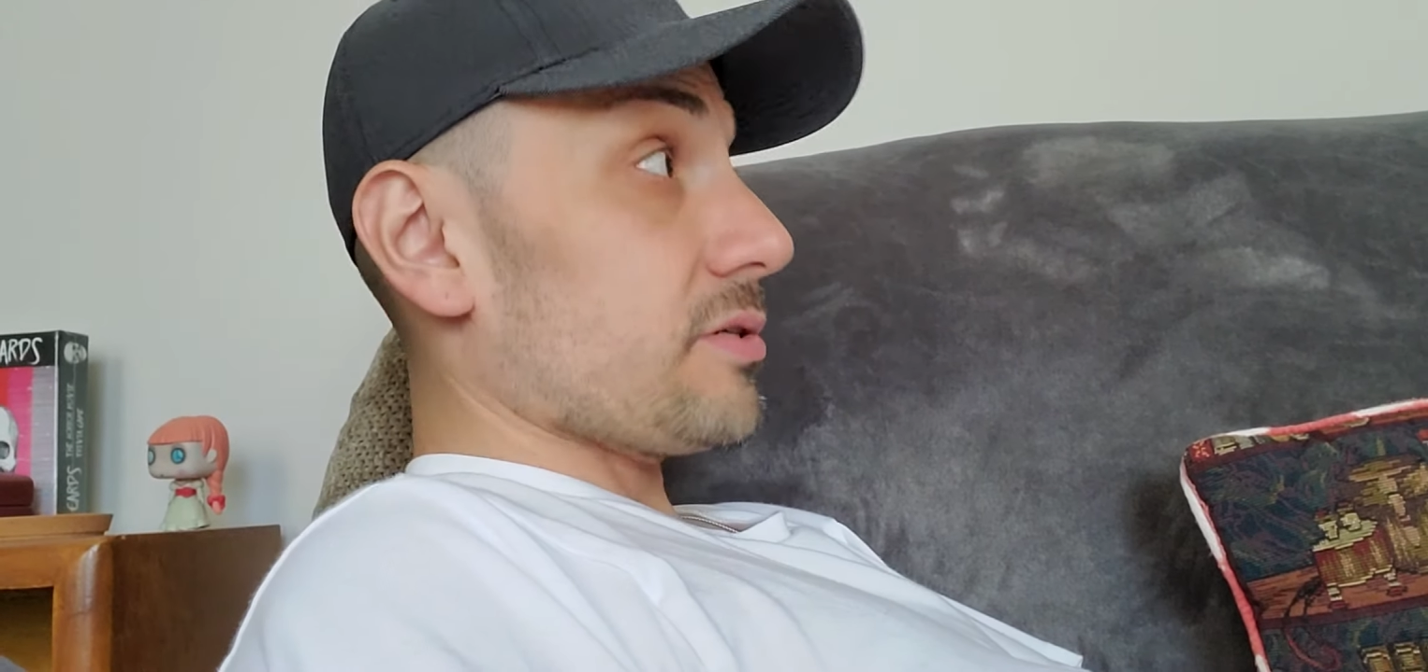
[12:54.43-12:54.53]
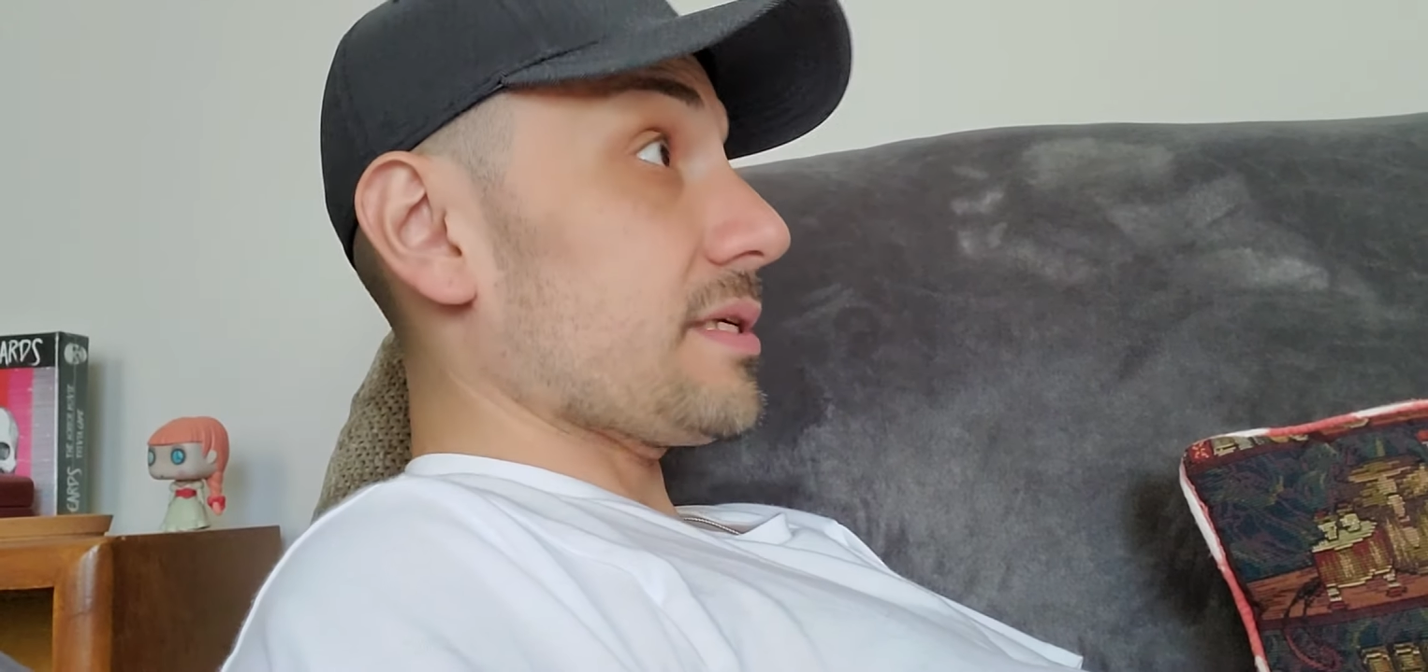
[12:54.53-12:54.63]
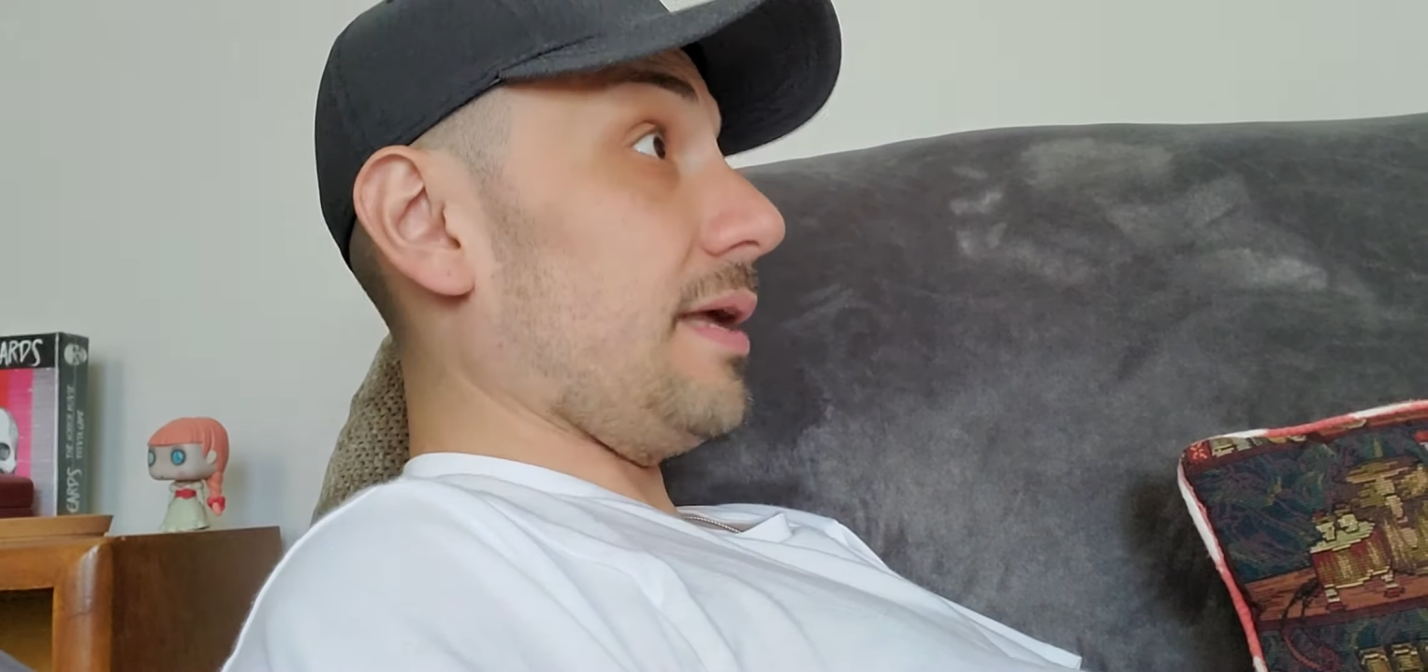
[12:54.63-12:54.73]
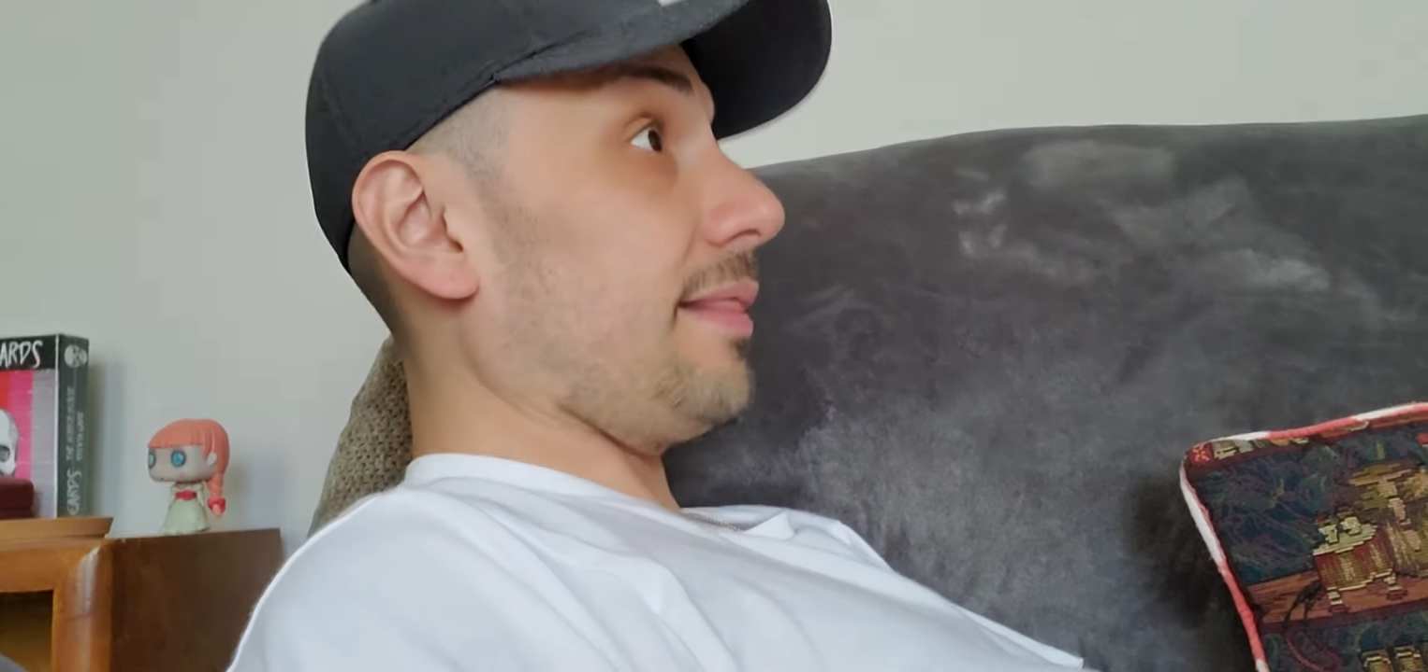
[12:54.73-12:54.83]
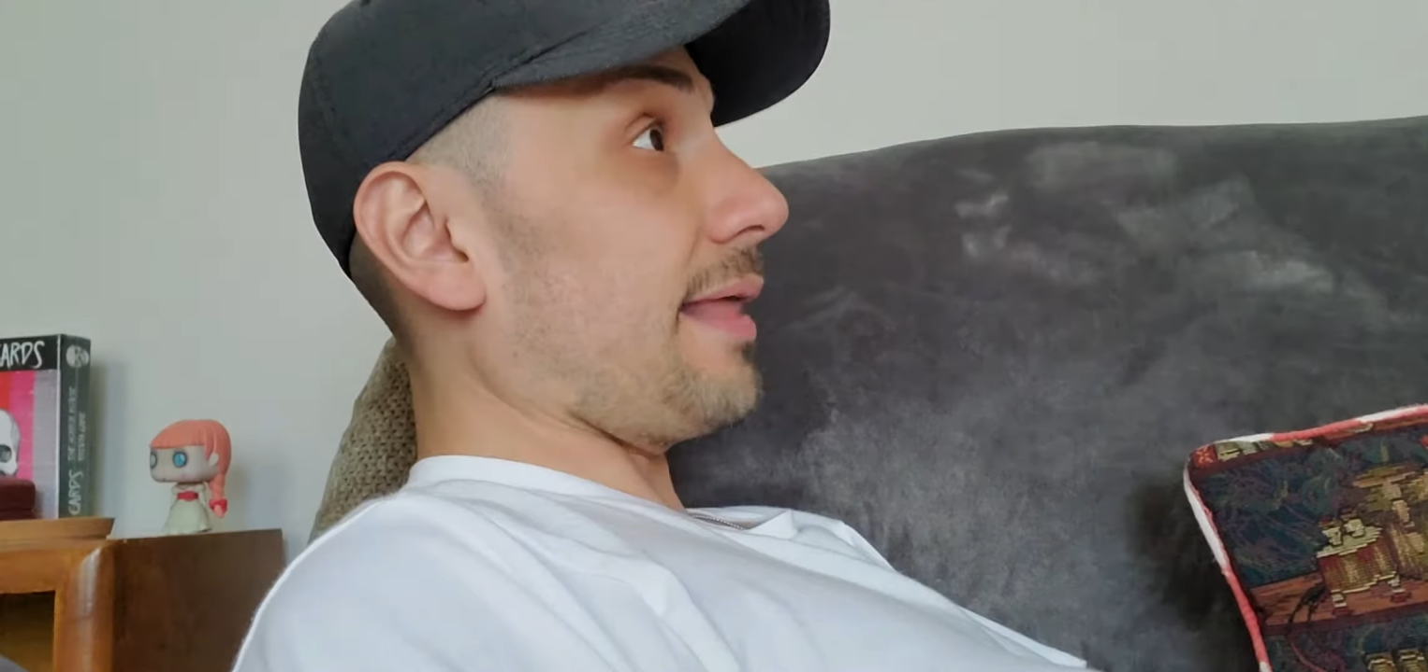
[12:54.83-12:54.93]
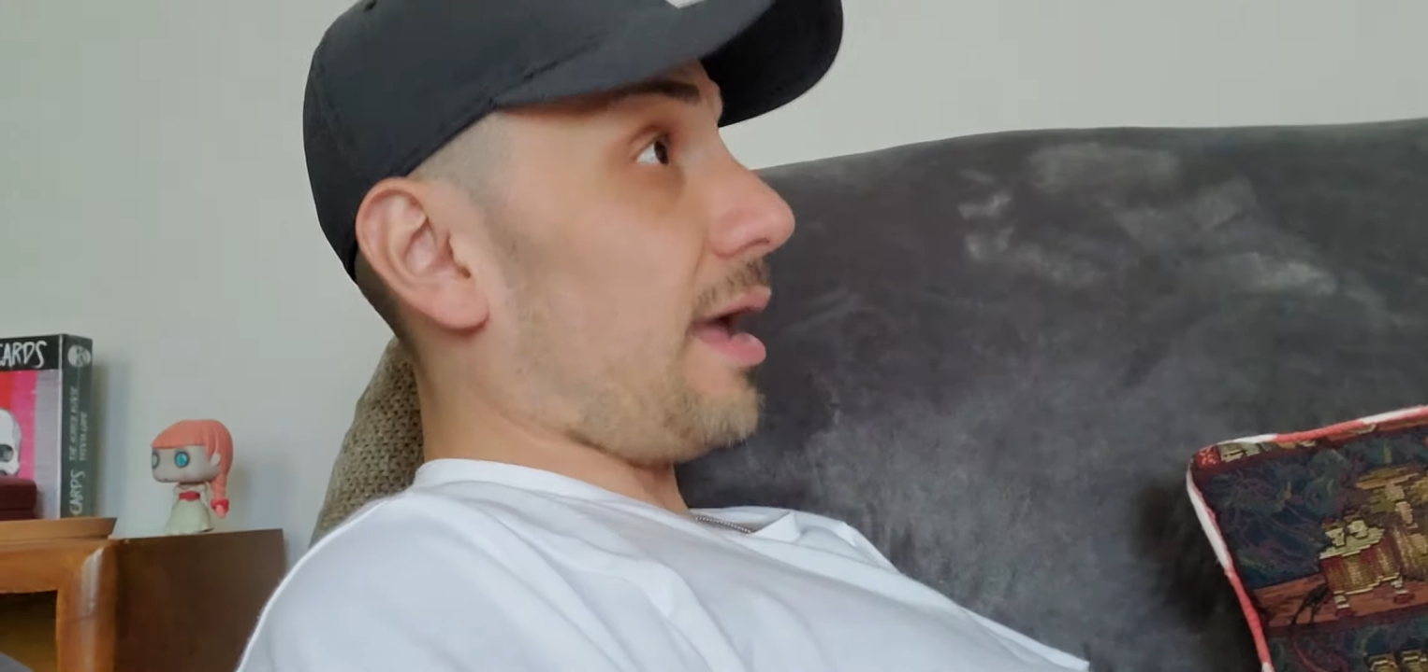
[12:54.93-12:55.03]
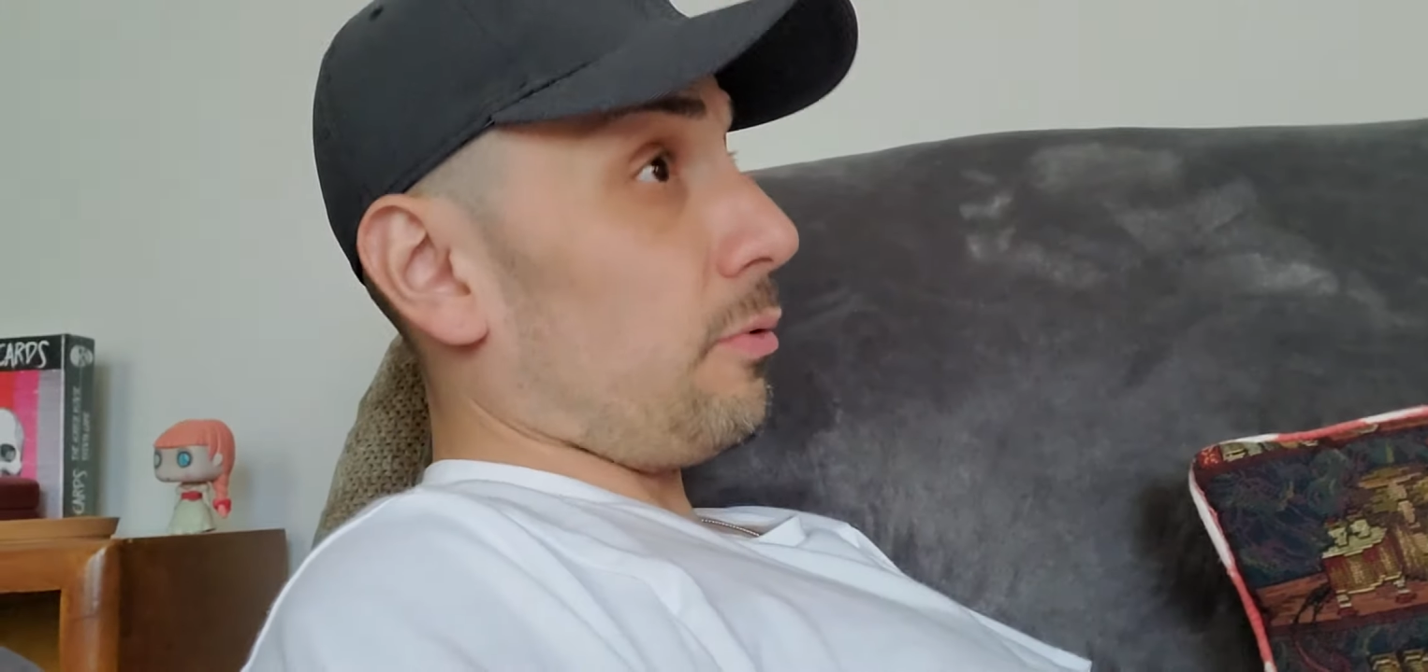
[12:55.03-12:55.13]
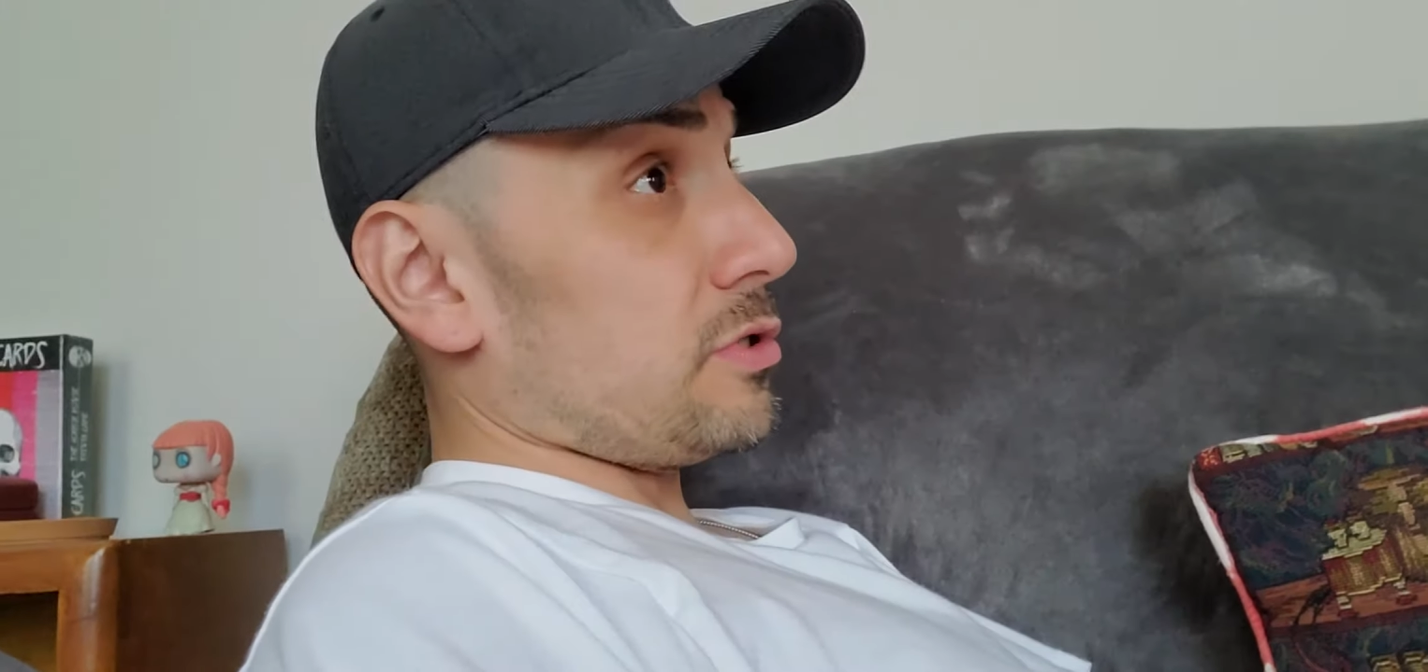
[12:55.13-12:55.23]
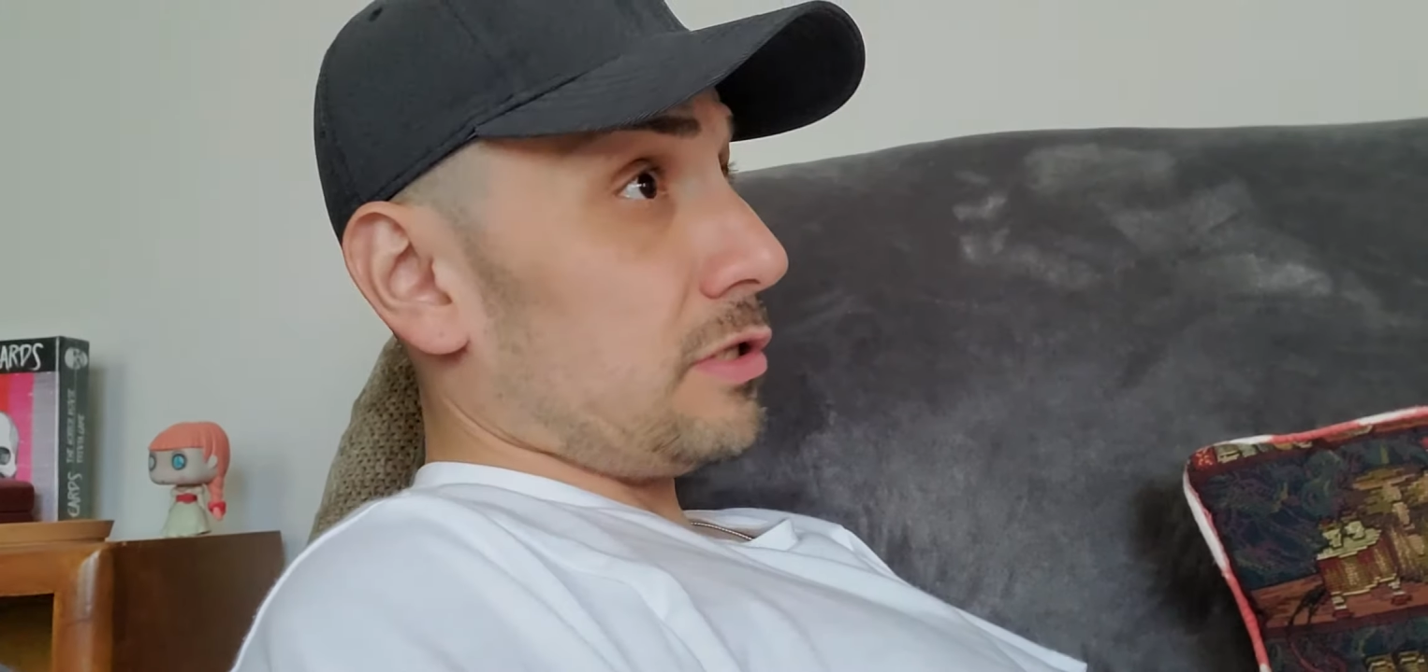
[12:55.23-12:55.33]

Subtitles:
said that was